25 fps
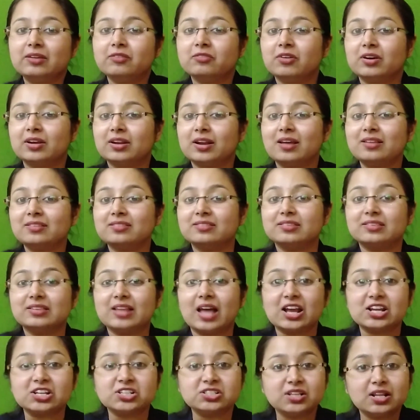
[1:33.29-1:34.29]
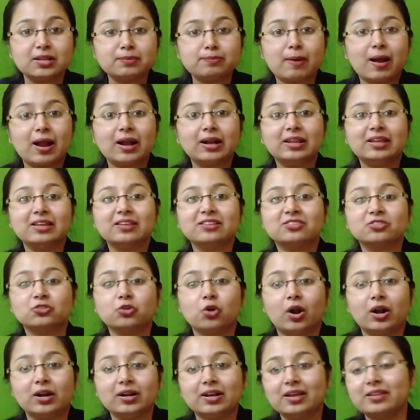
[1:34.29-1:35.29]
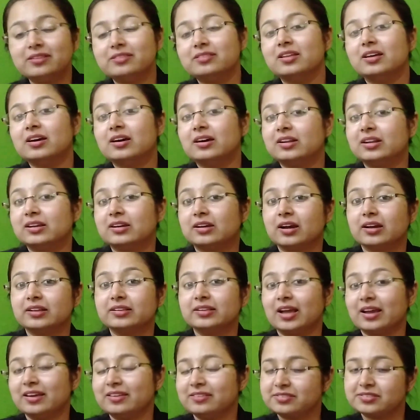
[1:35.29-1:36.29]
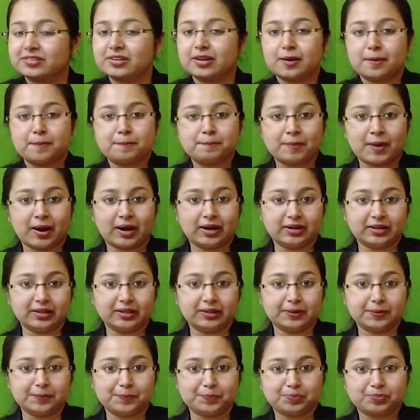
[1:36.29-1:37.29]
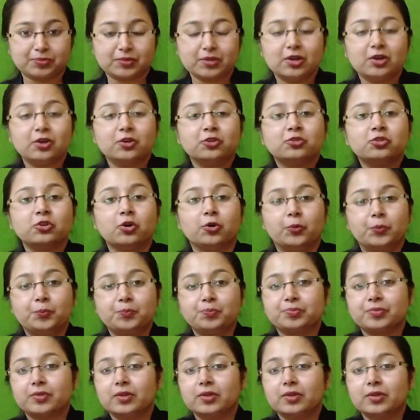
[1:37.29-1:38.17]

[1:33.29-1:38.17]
whereas national party is called as recognized party. So,